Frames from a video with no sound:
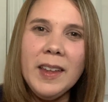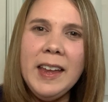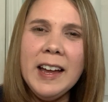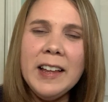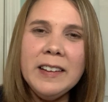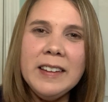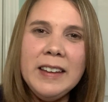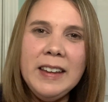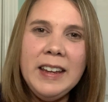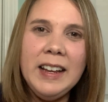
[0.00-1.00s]
and
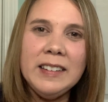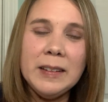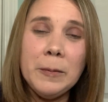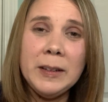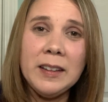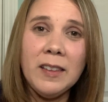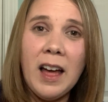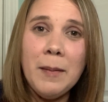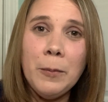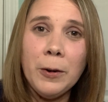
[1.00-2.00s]
it was a
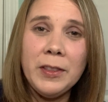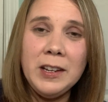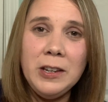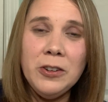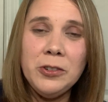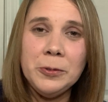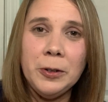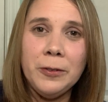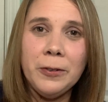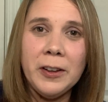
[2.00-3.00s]
lot more than
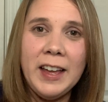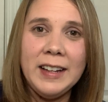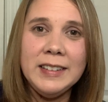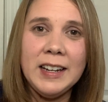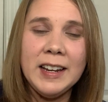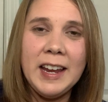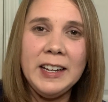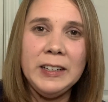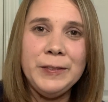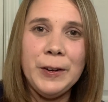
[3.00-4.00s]
usual for that
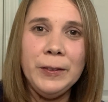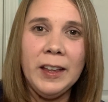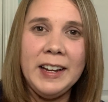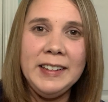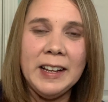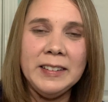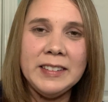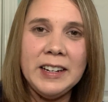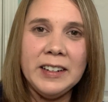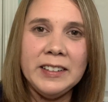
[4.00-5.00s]
dedicated phone line
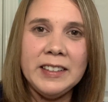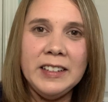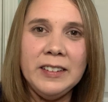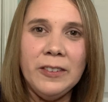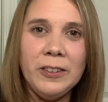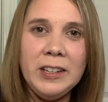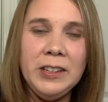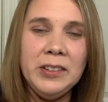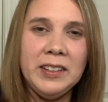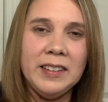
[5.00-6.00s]
downstairs that only
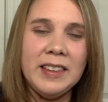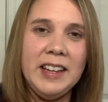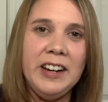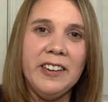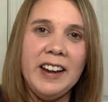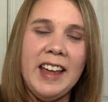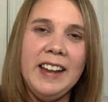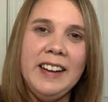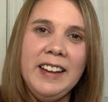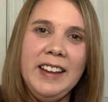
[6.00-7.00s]
uses the
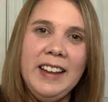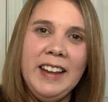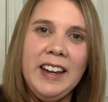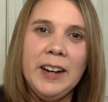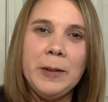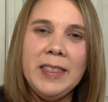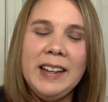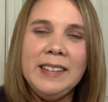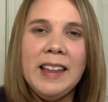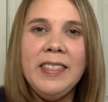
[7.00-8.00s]
internet." And when
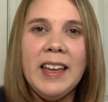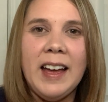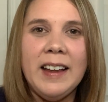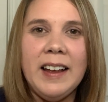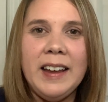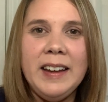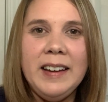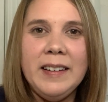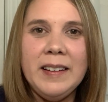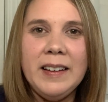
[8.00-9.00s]
they said that,
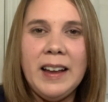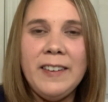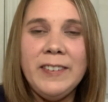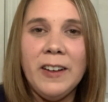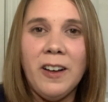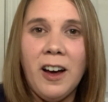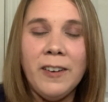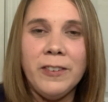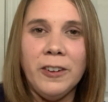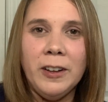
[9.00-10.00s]
I felt
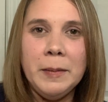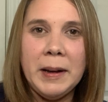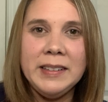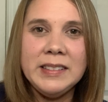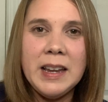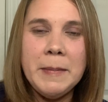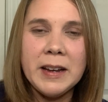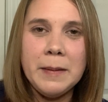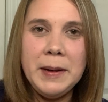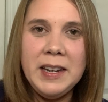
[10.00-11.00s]
awful and my
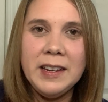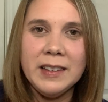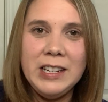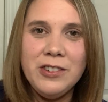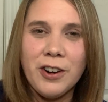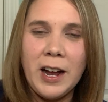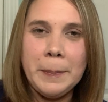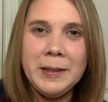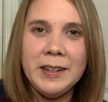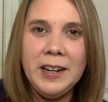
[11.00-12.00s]
stomach immediately
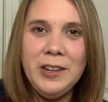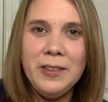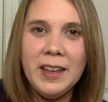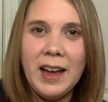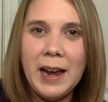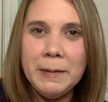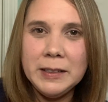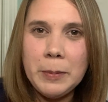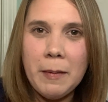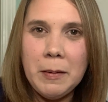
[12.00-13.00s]
dropped, and I knew that I
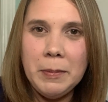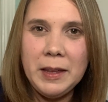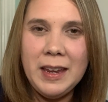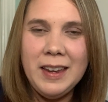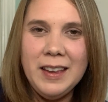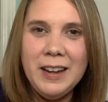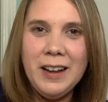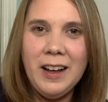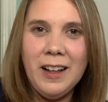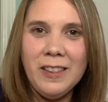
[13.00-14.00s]
was probably
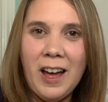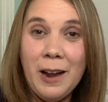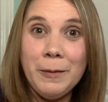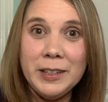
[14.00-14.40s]
a lot